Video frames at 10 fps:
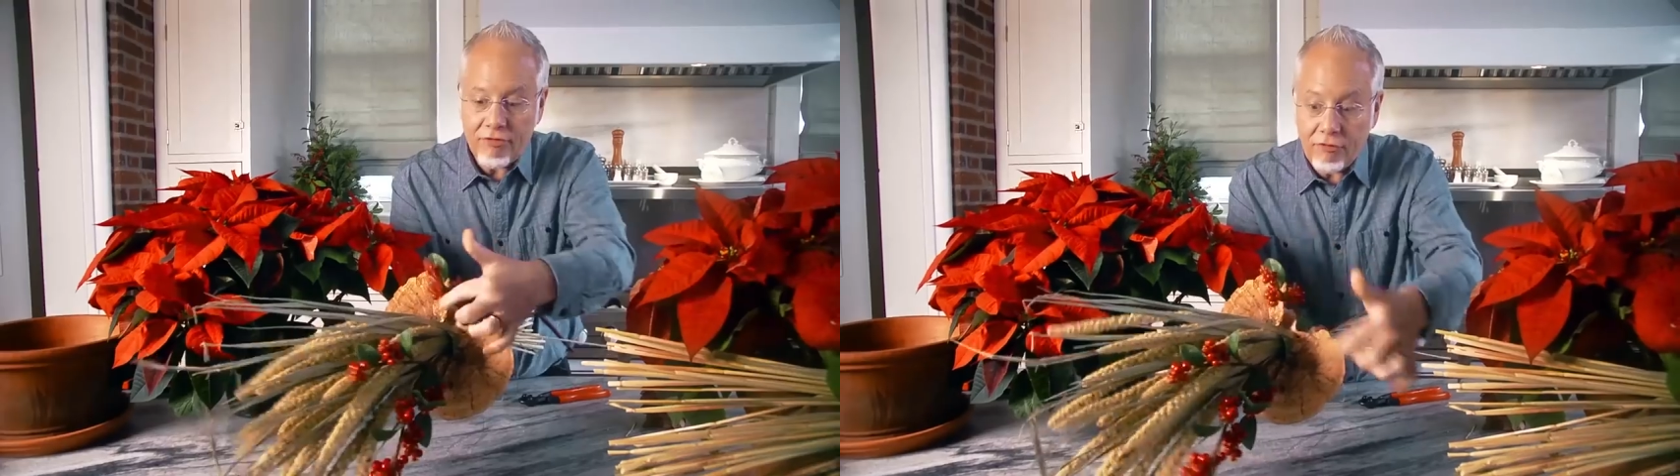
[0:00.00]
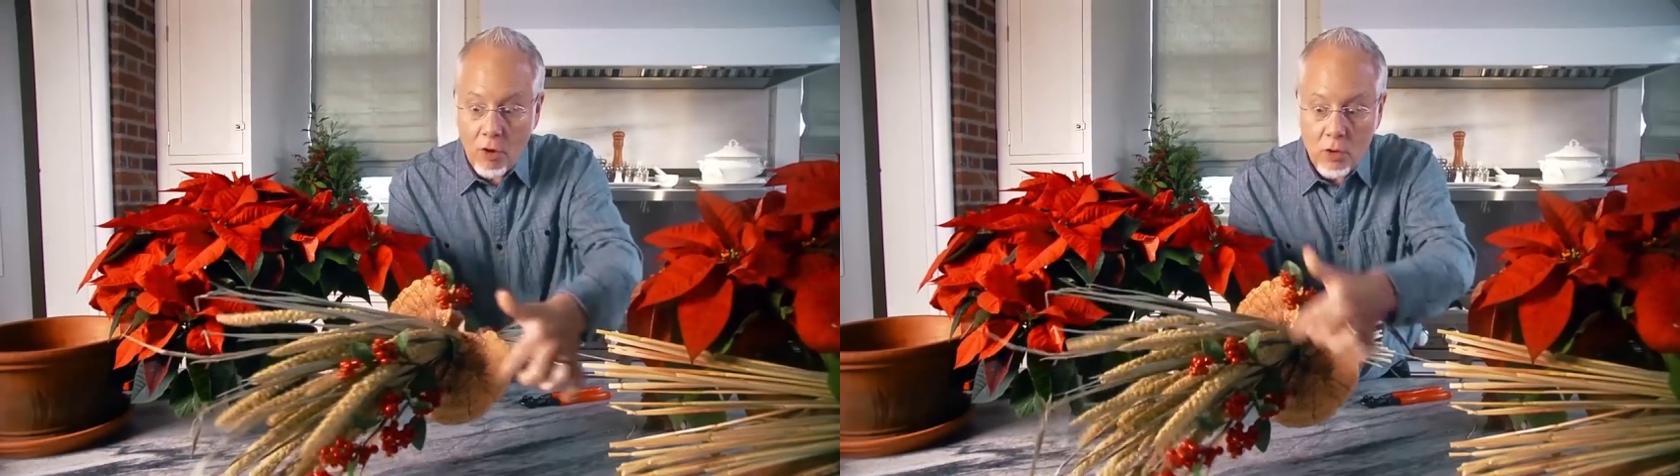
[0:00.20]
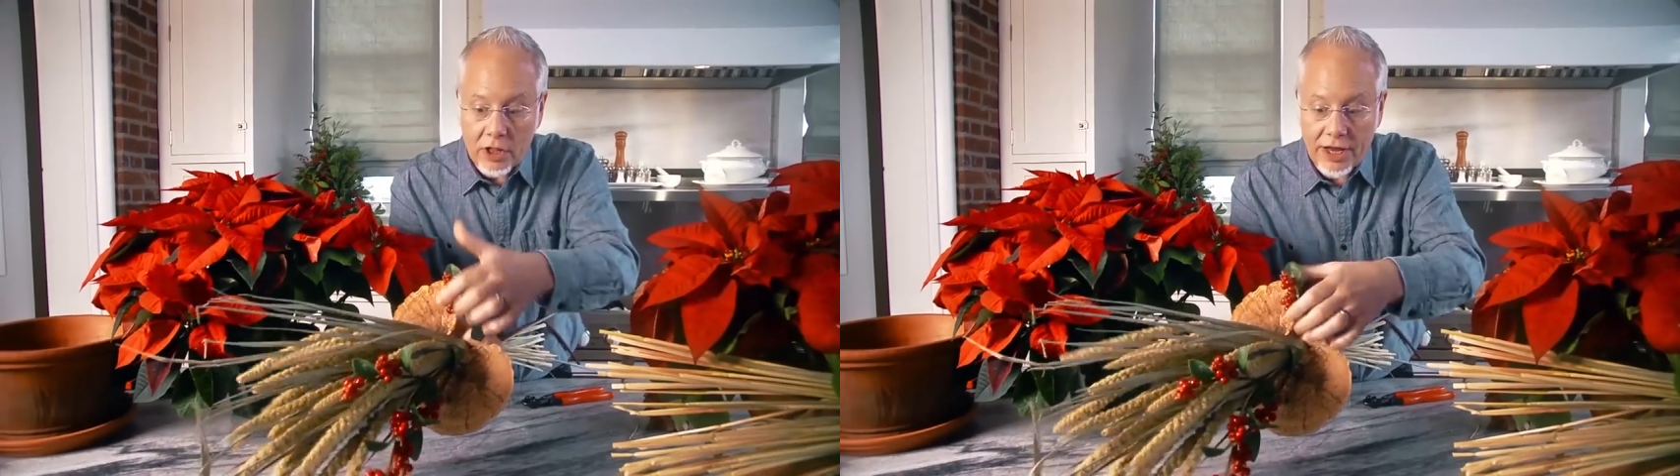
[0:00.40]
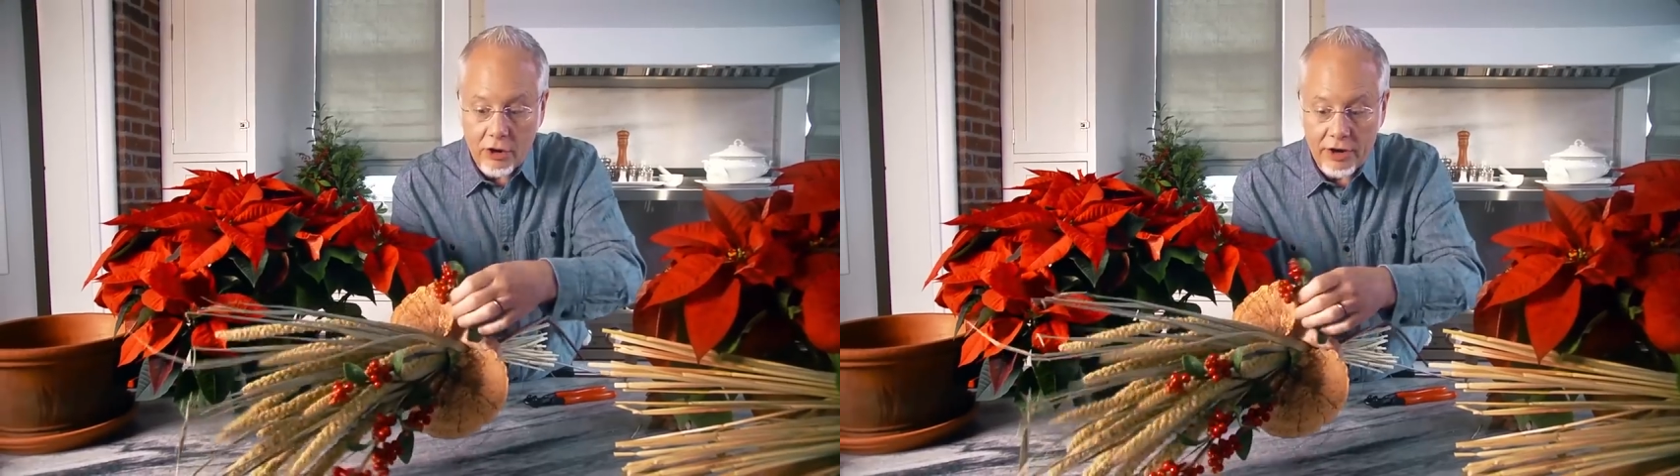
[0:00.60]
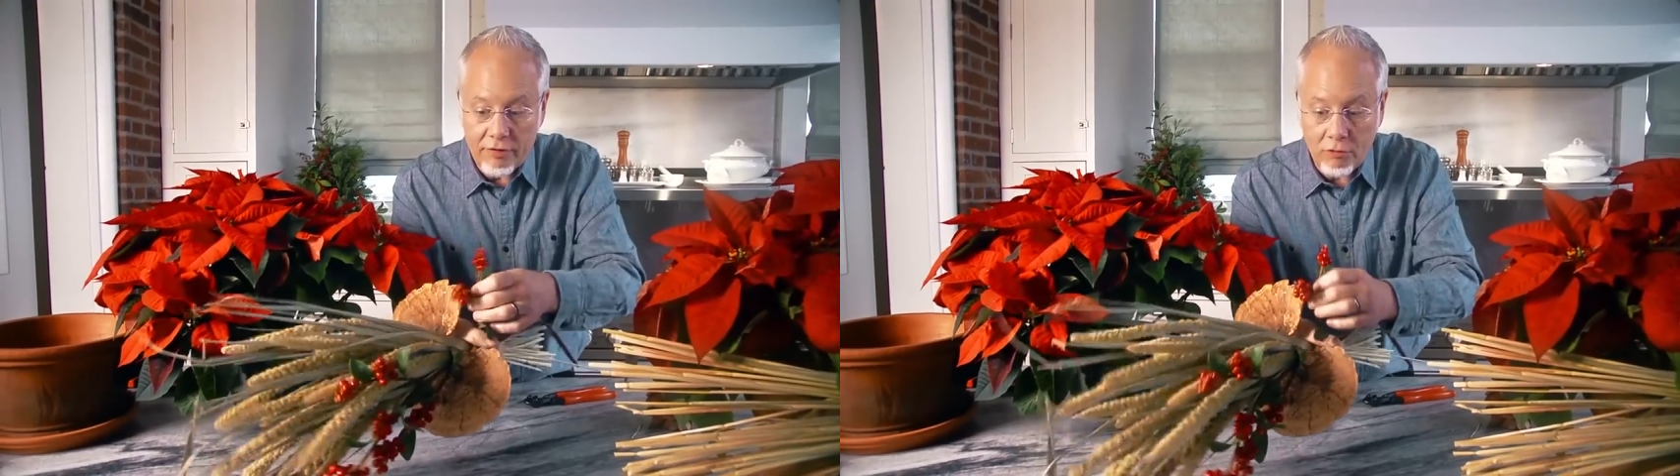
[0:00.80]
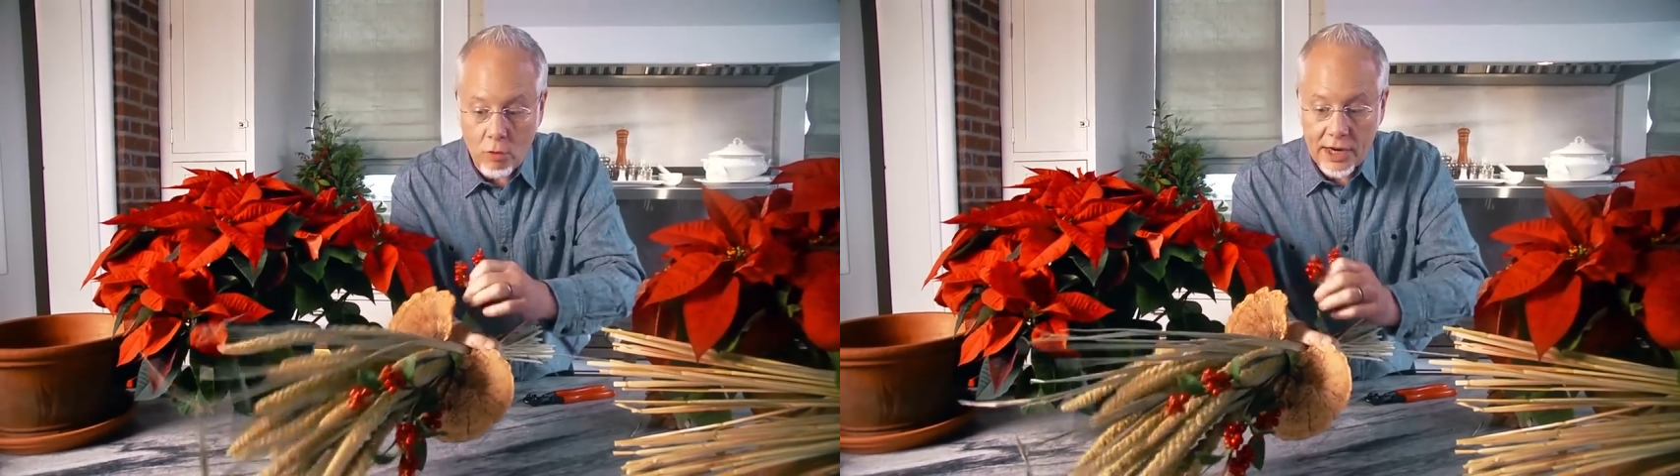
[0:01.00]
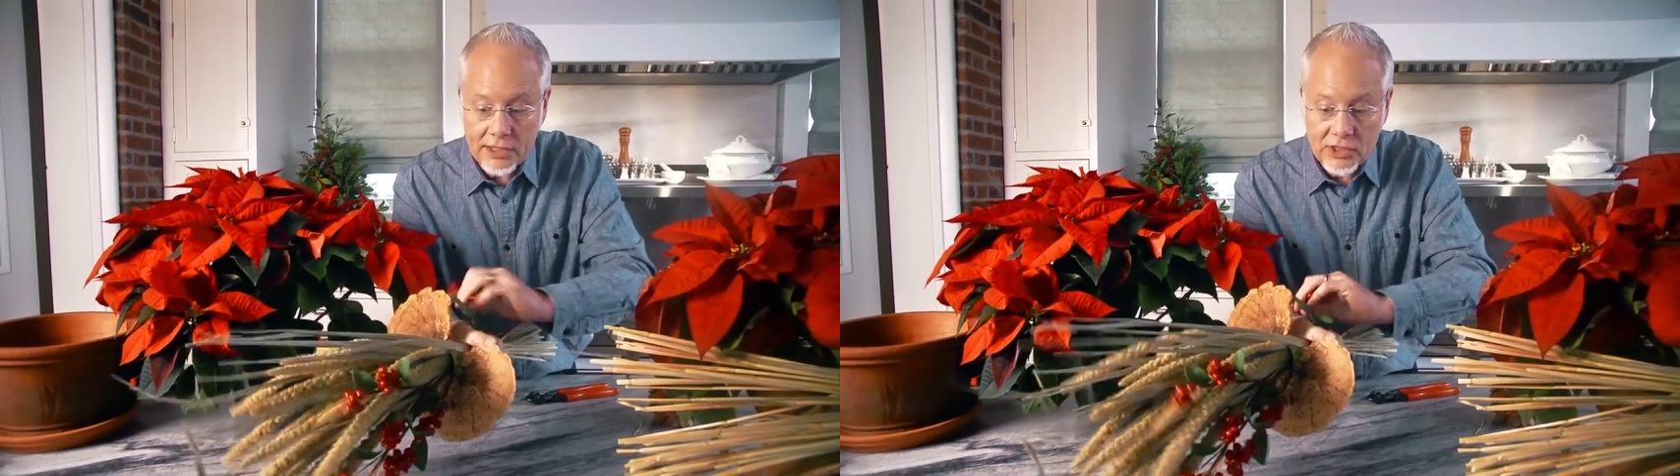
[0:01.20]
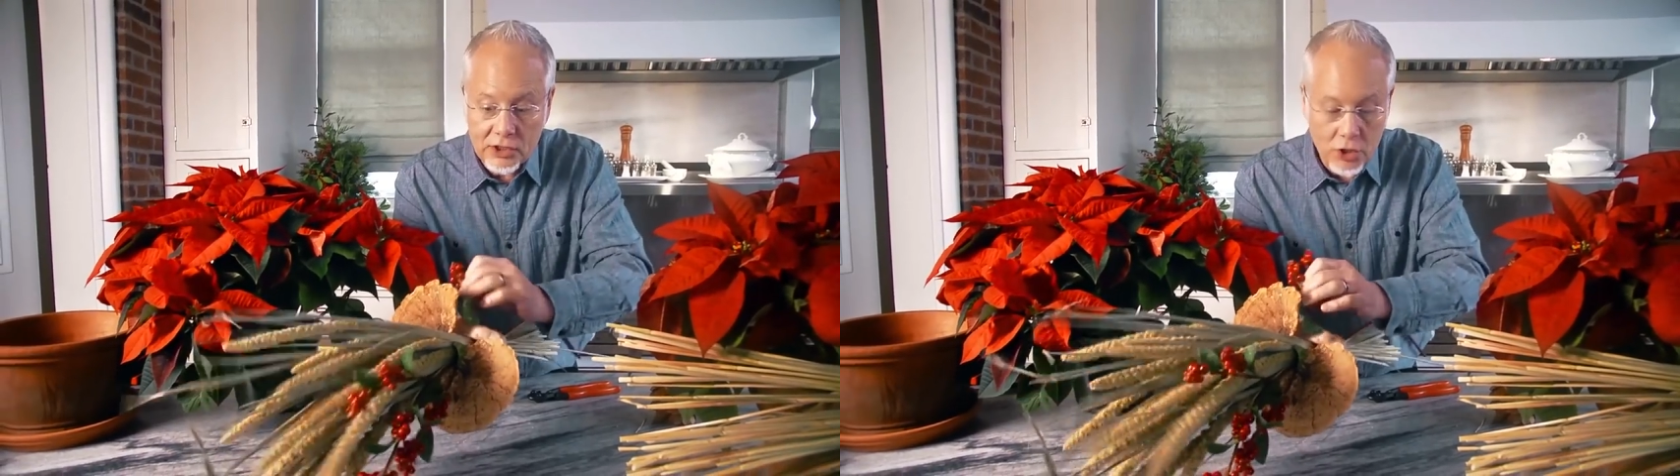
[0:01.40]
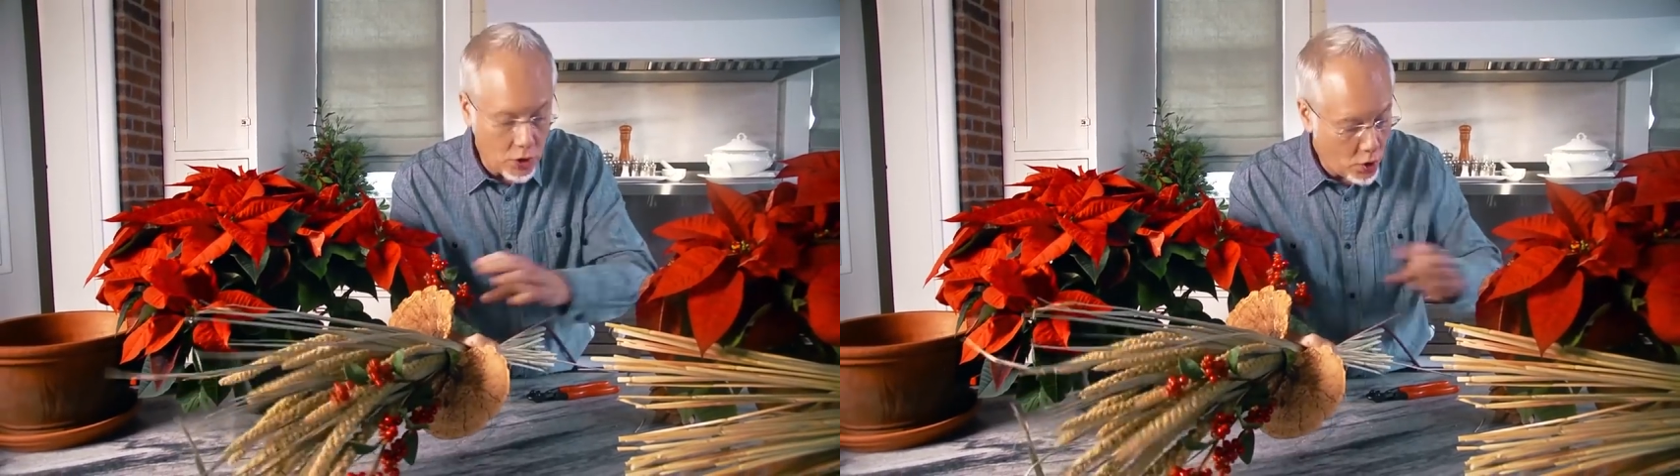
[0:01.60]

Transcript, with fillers: a focal area for us